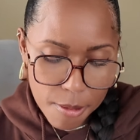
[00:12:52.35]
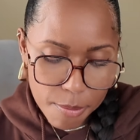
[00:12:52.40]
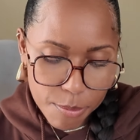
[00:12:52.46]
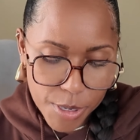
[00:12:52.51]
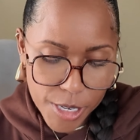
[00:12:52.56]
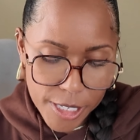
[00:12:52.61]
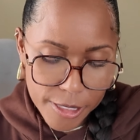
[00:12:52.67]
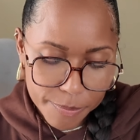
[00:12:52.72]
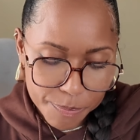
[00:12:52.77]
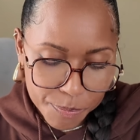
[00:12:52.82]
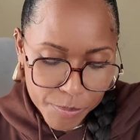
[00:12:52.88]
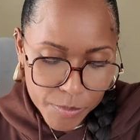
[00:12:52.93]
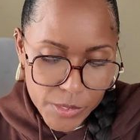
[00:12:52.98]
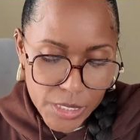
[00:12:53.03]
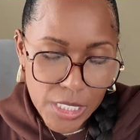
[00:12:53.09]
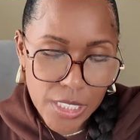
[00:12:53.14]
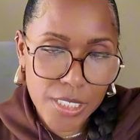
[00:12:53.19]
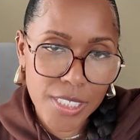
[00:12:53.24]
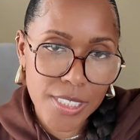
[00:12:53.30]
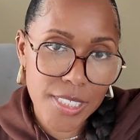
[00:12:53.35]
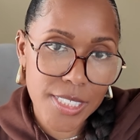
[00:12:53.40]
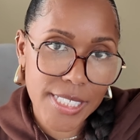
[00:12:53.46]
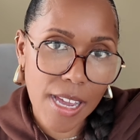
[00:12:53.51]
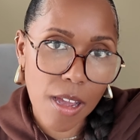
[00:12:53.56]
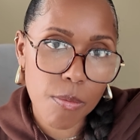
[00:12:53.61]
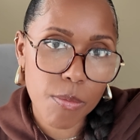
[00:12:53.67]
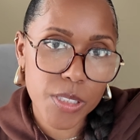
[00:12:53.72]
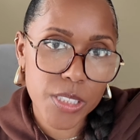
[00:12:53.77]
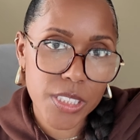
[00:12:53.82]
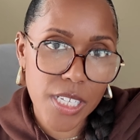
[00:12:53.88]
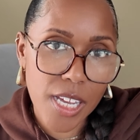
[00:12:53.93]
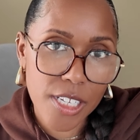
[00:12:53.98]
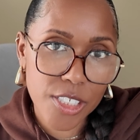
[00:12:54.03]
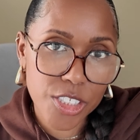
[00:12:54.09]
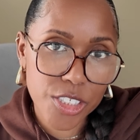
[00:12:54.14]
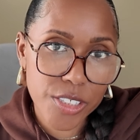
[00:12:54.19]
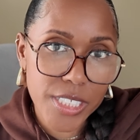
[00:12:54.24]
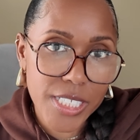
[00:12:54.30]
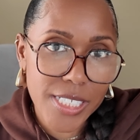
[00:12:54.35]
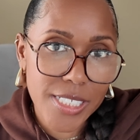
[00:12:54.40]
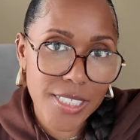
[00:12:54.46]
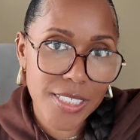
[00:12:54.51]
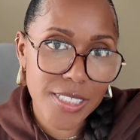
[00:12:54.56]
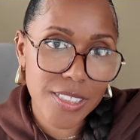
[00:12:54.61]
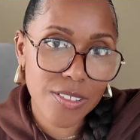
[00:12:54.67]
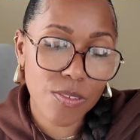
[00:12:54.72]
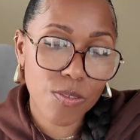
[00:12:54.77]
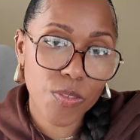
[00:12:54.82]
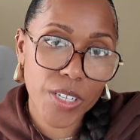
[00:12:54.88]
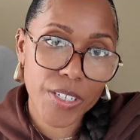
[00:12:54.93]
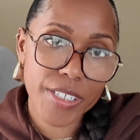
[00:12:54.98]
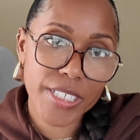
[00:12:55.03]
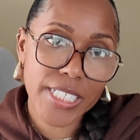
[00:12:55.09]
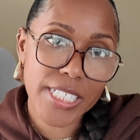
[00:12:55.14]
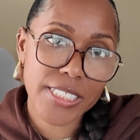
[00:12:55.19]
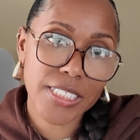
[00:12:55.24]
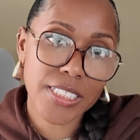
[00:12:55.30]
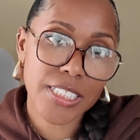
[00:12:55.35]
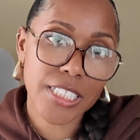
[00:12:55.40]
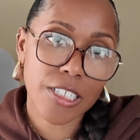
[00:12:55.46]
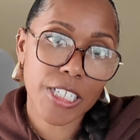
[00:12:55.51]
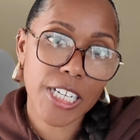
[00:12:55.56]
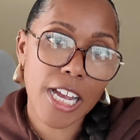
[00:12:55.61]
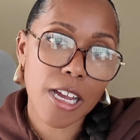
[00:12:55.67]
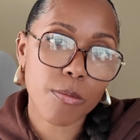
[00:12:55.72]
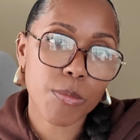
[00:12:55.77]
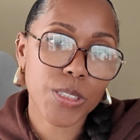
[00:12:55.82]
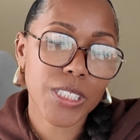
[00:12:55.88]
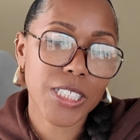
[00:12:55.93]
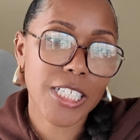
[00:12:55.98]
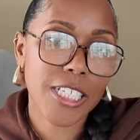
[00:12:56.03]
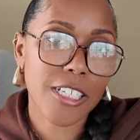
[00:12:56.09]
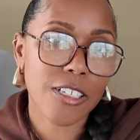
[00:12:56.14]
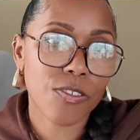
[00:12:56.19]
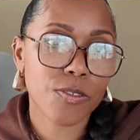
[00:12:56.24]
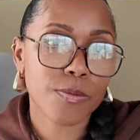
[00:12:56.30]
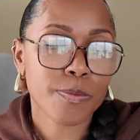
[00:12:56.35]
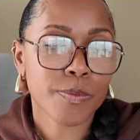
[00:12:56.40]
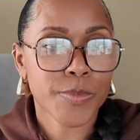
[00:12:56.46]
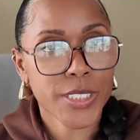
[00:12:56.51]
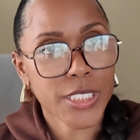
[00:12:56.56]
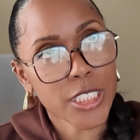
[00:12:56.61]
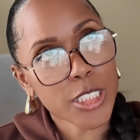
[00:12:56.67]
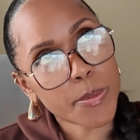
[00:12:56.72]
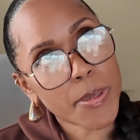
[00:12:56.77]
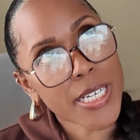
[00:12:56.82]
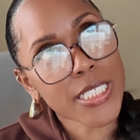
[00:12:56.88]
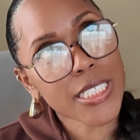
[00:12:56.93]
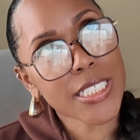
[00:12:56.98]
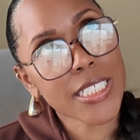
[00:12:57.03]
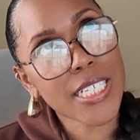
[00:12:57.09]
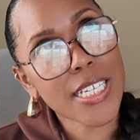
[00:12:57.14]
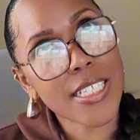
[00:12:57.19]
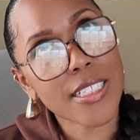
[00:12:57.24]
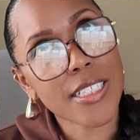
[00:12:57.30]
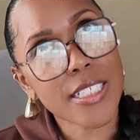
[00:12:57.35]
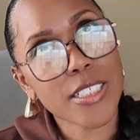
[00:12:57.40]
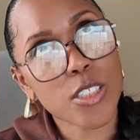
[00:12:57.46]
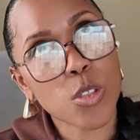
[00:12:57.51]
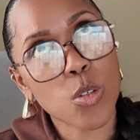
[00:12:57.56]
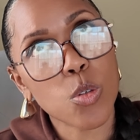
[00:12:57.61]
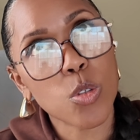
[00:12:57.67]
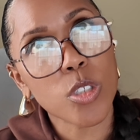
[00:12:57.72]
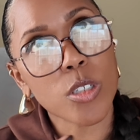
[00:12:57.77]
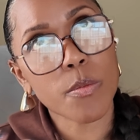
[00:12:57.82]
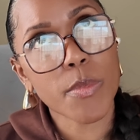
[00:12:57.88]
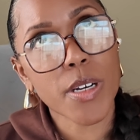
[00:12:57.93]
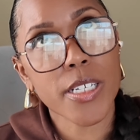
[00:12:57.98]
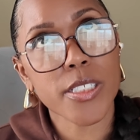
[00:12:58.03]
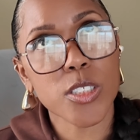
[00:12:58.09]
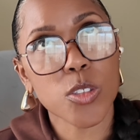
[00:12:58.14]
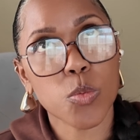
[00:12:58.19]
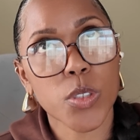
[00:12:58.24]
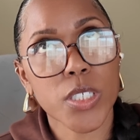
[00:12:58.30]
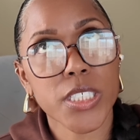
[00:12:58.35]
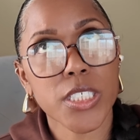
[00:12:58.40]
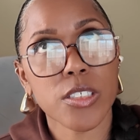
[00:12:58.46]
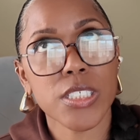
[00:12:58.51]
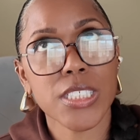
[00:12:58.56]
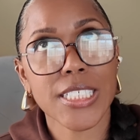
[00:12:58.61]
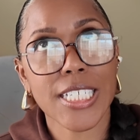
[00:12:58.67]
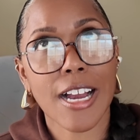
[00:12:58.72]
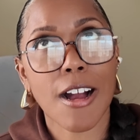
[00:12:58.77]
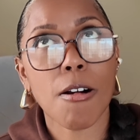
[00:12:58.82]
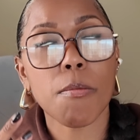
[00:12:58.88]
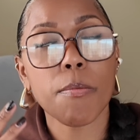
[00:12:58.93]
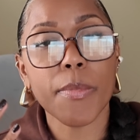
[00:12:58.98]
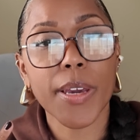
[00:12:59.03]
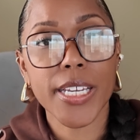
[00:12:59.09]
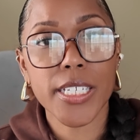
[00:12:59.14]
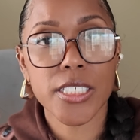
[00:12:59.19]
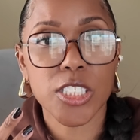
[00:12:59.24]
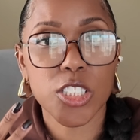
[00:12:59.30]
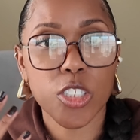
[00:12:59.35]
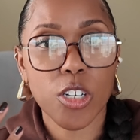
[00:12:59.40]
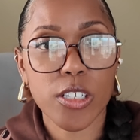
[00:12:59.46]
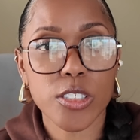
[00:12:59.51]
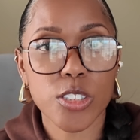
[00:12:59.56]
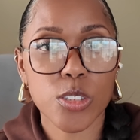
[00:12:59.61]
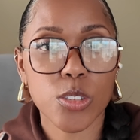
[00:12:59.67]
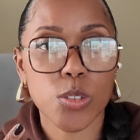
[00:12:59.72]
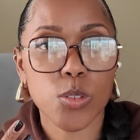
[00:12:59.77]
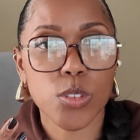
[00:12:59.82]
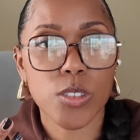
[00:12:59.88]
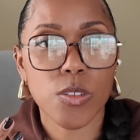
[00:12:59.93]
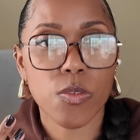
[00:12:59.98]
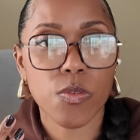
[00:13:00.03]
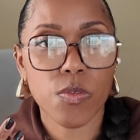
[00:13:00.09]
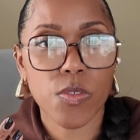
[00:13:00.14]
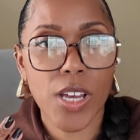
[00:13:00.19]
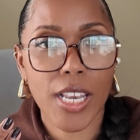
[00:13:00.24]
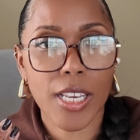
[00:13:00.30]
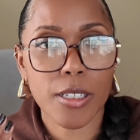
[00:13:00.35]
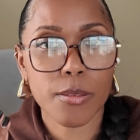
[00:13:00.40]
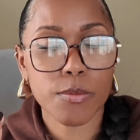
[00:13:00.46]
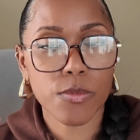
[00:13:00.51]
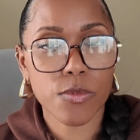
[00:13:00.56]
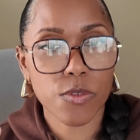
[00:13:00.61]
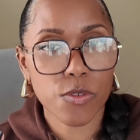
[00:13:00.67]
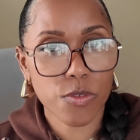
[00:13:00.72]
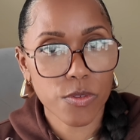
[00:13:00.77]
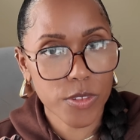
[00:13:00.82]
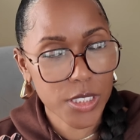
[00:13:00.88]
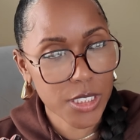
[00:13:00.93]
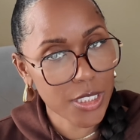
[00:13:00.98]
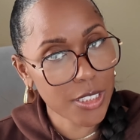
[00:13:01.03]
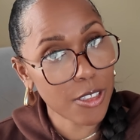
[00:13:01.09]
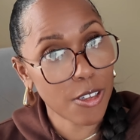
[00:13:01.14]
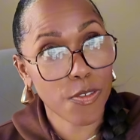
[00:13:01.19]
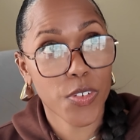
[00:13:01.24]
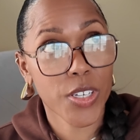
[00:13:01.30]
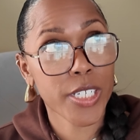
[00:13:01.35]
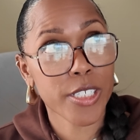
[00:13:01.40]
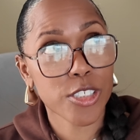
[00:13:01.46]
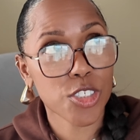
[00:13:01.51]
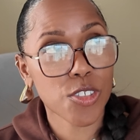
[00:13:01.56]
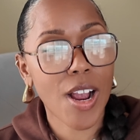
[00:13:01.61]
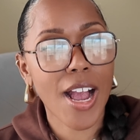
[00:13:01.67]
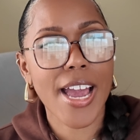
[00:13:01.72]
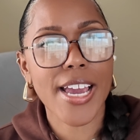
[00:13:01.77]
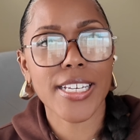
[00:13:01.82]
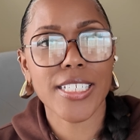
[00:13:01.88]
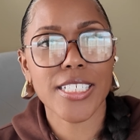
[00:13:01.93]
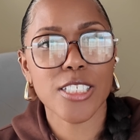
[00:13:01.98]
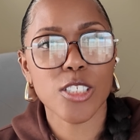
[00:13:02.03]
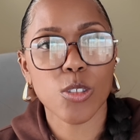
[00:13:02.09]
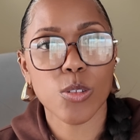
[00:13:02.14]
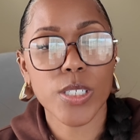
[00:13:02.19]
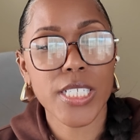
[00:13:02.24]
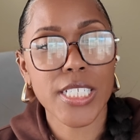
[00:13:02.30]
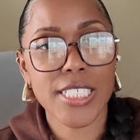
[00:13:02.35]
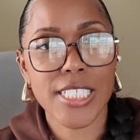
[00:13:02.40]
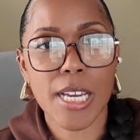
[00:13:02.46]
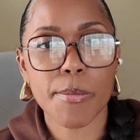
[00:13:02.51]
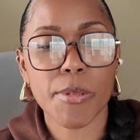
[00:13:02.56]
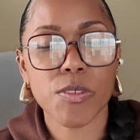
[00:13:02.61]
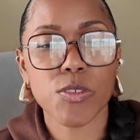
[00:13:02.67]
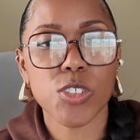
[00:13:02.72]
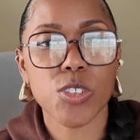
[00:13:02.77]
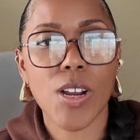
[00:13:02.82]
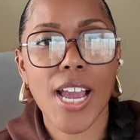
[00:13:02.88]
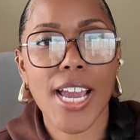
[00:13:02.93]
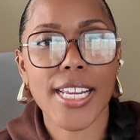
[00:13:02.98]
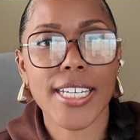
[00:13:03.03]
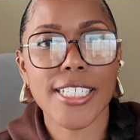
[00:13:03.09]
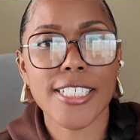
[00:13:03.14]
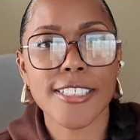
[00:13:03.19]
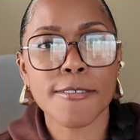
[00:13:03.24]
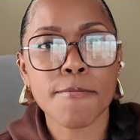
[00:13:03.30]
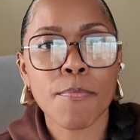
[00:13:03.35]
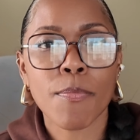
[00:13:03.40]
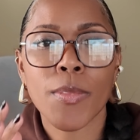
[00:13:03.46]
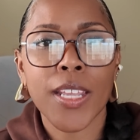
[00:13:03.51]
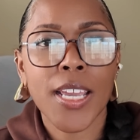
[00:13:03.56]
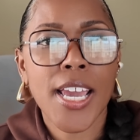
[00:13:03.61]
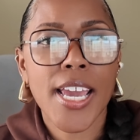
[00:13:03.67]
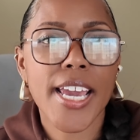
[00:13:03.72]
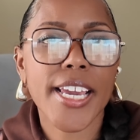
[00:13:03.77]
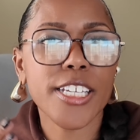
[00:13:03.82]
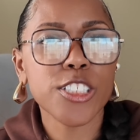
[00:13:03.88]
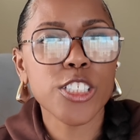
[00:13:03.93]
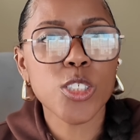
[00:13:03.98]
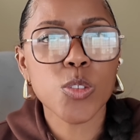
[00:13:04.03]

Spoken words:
But a good scalp massager is very necessary, I believe, especially in these cooler months where your scalp may start to develop severe dryness or any type of dryness, and you